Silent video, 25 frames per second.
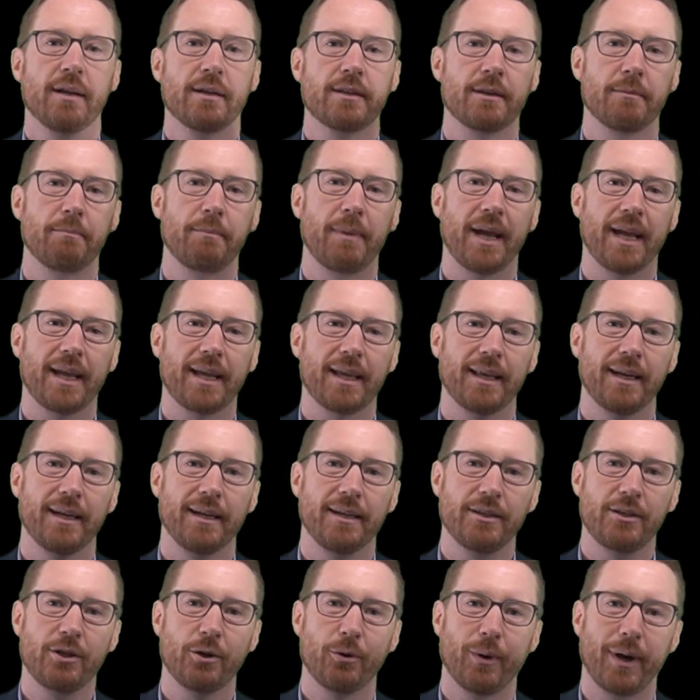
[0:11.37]
to make it
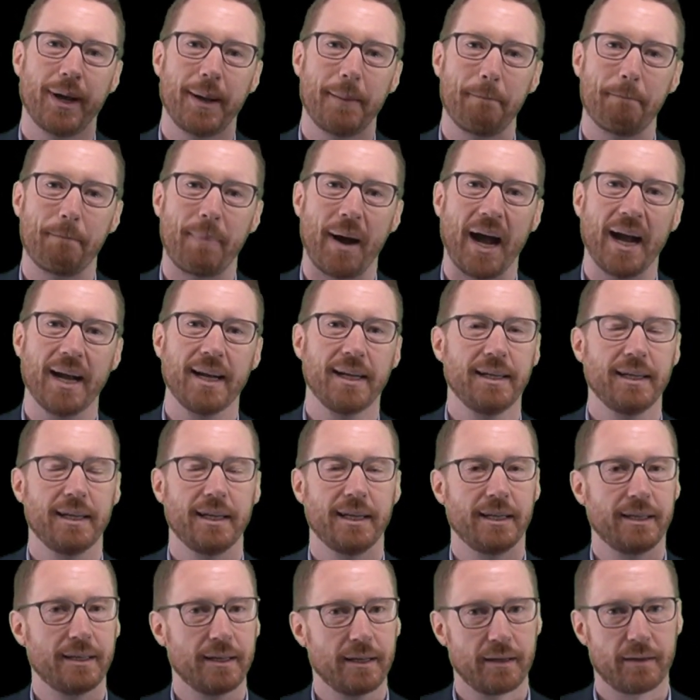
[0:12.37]
into a
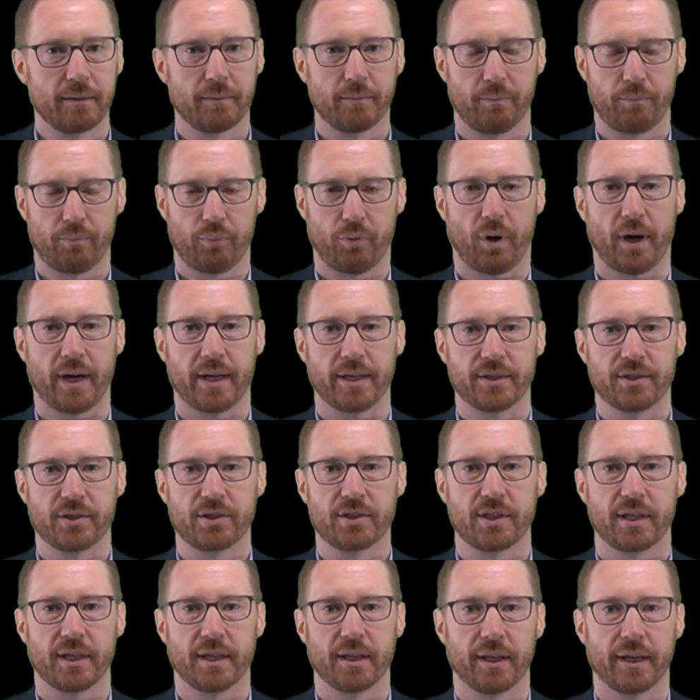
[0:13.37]
binding price
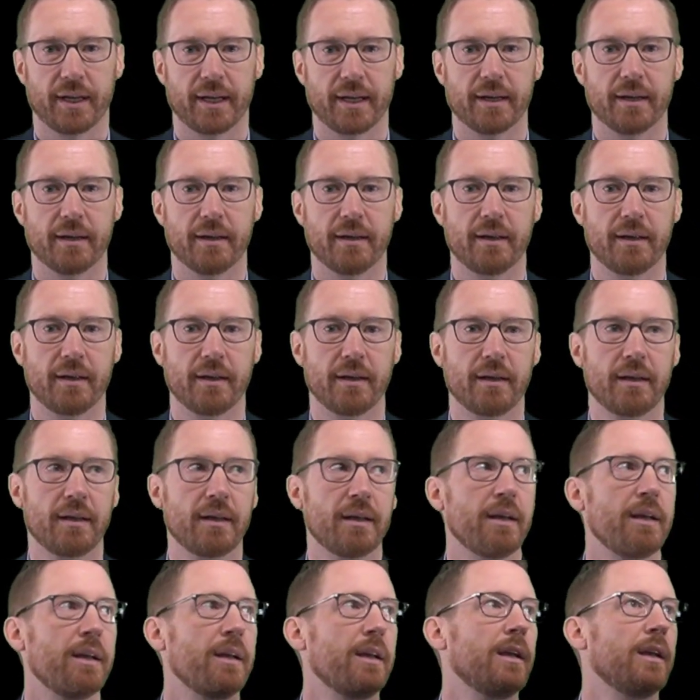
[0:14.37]
ceiling.
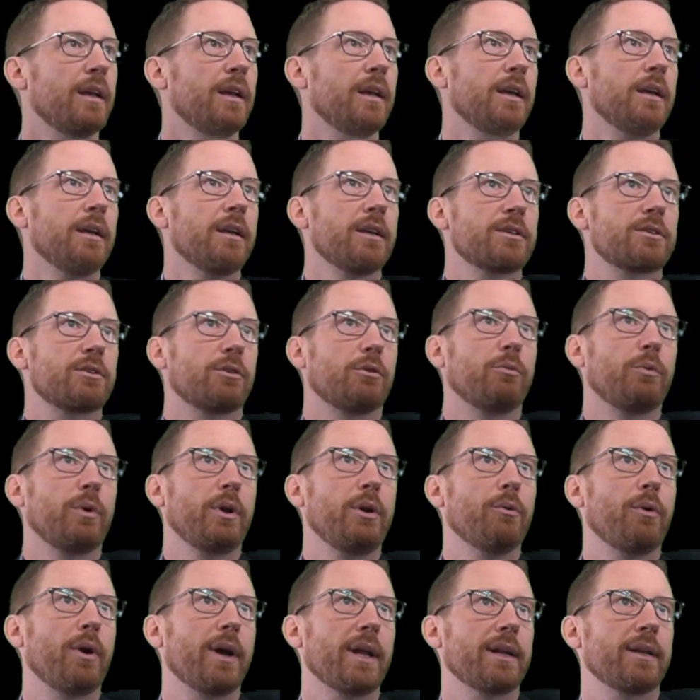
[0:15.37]
So
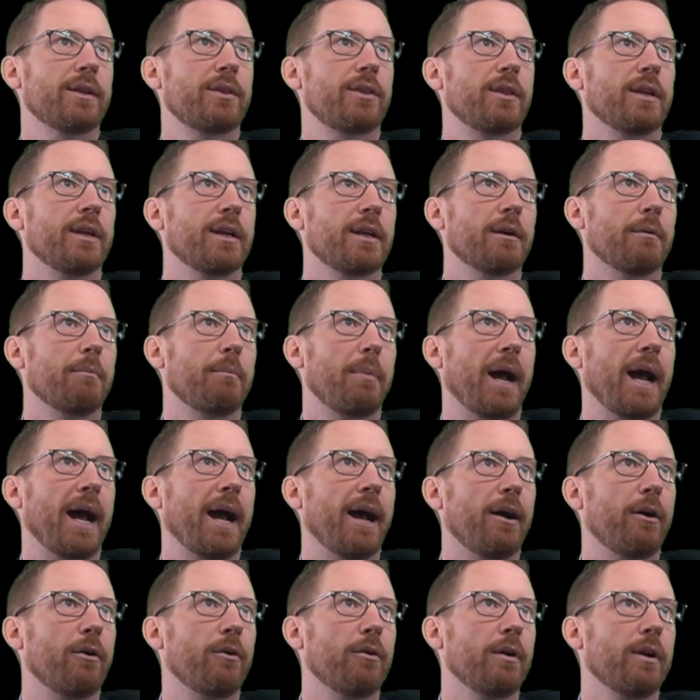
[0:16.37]
we want to think
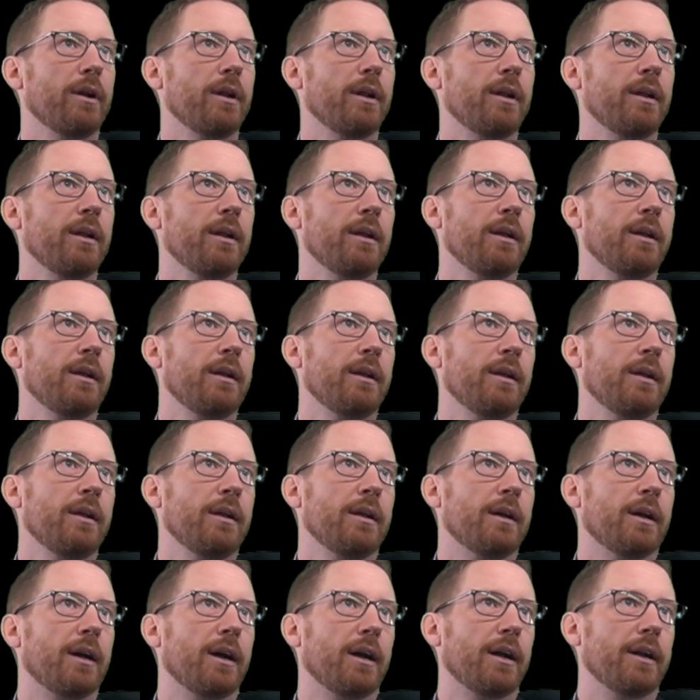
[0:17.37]
about
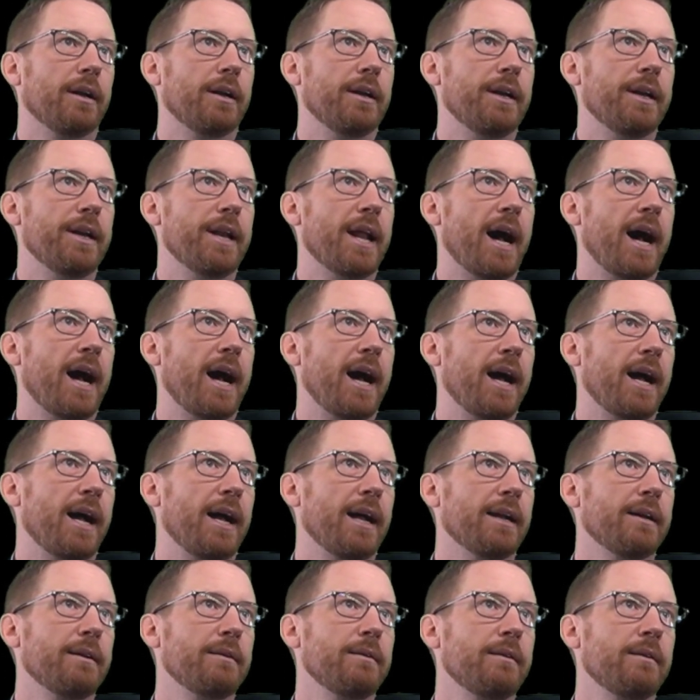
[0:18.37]
a
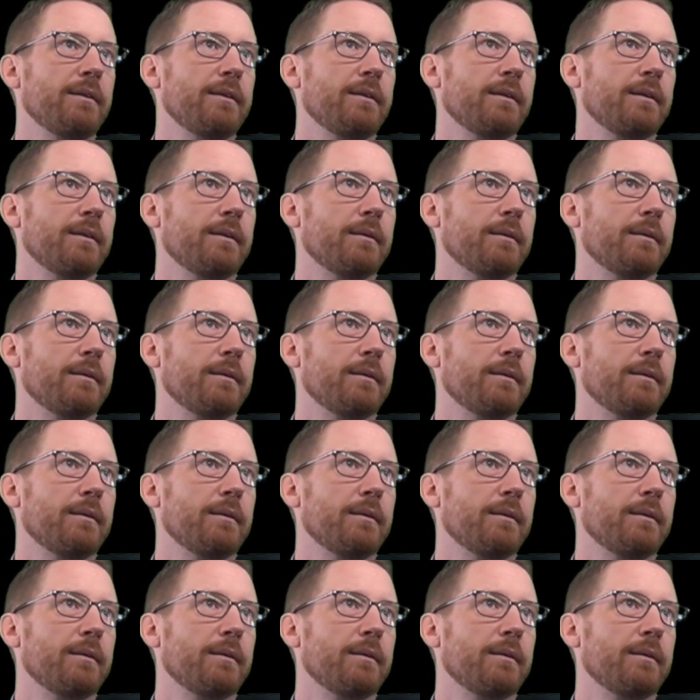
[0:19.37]
non-binding